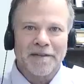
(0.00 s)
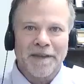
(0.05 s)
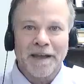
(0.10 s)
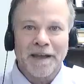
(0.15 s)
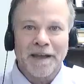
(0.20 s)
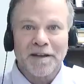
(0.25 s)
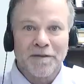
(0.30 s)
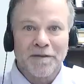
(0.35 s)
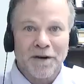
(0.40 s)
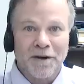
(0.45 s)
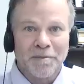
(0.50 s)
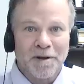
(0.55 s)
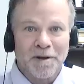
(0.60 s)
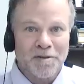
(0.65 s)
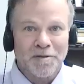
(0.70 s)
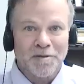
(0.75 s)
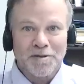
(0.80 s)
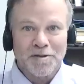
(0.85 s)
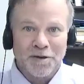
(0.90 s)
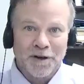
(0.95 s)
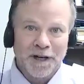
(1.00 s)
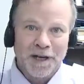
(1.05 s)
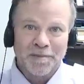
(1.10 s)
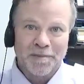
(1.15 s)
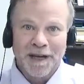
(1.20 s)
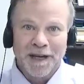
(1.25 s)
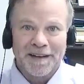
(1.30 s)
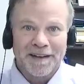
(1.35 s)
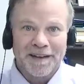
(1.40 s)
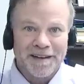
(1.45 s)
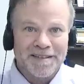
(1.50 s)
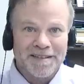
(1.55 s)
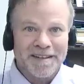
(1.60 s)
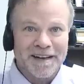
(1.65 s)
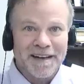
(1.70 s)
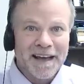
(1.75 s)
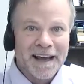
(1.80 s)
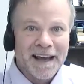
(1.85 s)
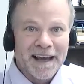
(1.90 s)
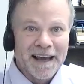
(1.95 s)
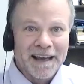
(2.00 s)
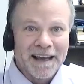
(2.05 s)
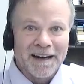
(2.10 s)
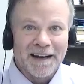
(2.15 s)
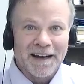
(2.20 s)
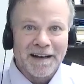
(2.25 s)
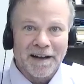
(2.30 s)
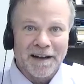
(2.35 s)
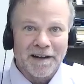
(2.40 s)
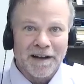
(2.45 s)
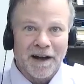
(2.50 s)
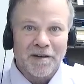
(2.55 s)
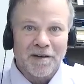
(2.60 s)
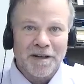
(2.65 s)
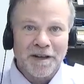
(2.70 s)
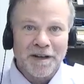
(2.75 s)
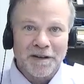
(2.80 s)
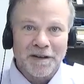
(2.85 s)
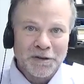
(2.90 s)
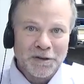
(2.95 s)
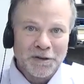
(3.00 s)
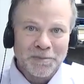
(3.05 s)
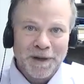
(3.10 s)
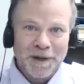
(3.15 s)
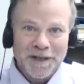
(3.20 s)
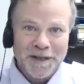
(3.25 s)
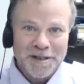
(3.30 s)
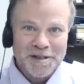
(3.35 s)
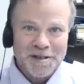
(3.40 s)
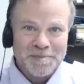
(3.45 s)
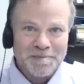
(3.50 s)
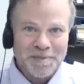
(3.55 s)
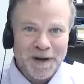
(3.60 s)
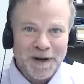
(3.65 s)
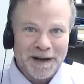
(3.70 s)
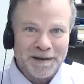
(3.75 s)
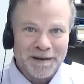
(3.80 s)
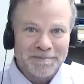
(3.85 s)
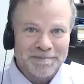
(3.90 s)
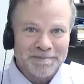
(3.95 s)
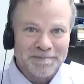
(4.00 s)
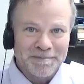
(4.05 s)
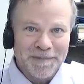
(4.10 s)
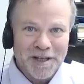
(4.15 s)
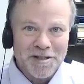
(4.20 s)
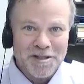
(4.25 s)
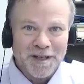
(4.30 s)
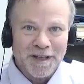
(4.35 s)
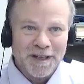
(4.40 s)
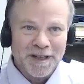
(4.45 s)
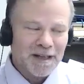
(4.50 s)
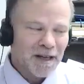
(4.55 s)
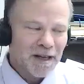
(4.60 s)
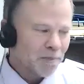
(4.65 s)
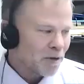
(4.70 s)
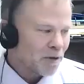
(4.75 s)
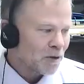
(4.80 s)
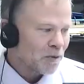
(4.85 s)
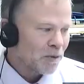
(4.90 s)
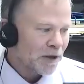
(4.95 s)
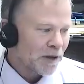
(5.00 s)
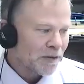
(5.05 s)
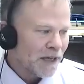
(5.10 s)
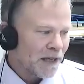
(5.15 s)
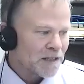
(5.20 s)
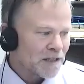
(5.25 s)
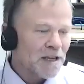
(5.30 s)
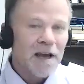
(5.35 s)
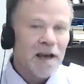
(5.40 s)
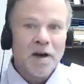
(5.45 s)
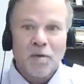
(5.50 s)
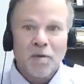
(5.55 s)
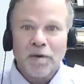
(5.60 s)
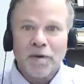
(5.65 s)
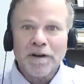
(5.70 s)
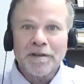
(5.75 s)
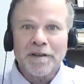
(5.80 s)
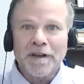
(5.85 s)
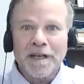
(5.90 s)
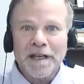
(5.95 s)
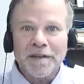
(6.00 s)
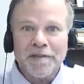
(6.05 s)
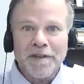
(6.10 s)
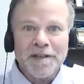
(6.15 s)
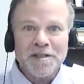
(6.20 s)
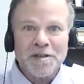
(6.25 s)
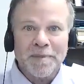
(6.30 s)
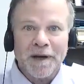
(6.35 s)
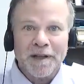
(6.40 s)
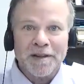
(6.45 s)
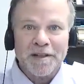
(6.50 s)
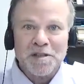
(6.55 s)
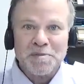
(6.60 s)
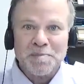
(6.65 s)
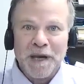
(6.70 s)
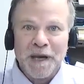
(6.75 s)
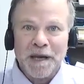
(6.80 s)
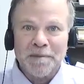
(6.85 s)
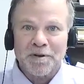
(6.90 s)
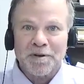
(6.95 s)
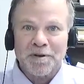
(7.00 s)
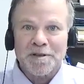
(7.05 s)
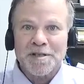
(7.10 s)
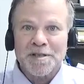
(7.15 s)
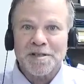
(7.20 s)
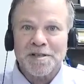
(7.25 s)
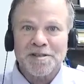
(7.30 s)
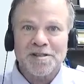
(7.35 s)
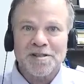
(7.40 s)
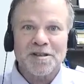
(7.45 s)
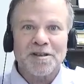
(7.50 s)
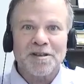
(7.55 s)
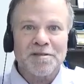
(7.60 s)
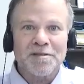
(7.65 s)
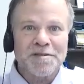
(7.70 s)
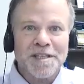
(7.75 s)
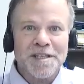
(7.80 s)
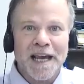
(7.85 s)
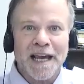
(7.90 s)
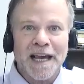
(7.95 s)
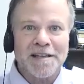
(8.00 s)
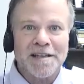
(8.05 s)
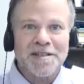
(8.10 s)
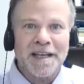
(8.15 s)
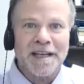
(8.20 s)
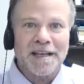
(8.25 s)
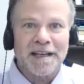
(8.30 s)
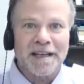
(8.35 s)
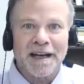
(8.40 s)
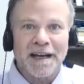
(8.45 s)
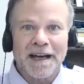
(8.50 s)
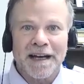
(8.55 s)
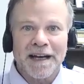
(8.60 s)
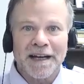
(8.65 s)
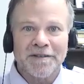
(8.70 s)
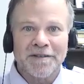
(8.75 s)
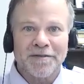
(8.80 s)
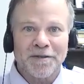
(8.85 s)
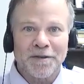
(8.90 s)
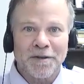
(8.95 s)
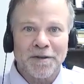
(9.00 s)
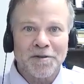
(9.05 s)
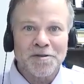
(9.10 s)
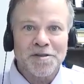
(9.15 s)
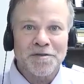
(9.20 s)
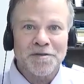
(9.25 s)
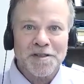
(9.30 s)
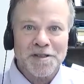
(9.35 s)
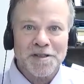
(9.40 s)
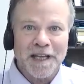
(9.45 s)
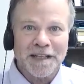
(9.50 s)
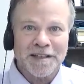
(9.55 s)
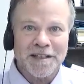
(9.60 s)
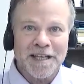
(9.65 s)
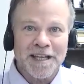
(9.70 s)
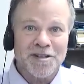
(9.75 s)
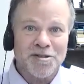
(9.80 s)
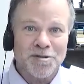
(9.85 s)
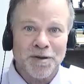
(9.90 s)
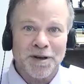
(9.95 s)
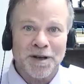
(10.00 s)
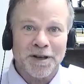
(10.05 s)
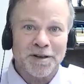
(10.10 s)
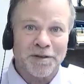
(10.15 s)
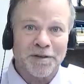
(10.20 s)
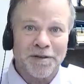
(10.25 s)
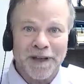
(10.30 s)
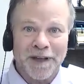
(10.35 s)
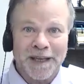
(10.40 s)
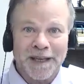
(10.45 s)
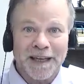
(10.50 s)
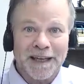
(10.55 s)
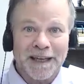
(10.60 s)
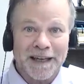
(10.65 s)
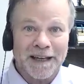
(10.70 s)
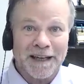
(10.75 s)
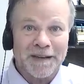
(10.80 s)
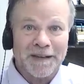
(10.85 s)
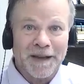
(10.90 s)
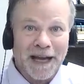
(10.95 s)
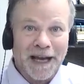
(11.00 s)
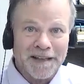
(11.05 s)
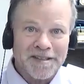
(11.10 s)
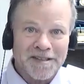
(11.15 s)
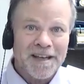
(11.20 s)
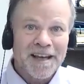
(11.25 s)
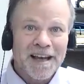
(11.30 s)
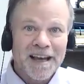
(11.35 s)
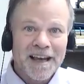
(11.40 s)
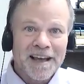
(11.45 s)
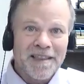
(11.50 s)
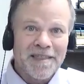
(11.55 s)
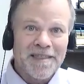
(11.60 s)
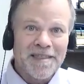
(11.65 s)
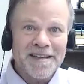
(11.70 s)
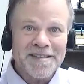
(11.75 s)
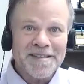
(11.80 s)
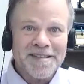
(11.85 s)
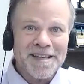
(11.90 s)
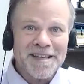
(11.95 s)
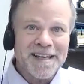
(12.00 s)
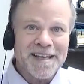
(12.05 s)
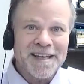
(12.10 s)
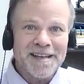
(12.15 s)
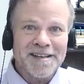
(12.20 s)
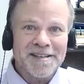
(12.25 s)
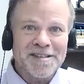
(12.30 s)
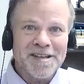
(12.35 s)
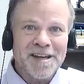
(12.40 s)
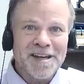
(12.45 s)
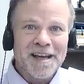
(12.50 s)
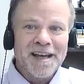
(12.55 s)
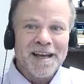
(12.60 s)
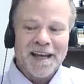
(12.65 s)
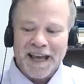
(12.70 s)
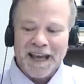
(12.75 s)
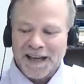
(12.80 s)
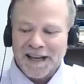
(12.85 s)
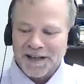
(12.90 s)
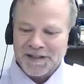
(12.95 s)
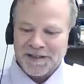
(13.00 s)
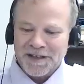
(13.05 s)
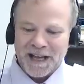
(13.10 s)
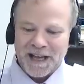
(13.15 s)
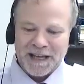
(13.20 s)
thank you very much for joining me on this. And I'll conclude by just mentioning a couple of quick things. One of the neat things about this paper is it serves as a guide for those of us that teach critical thinking in class. This is a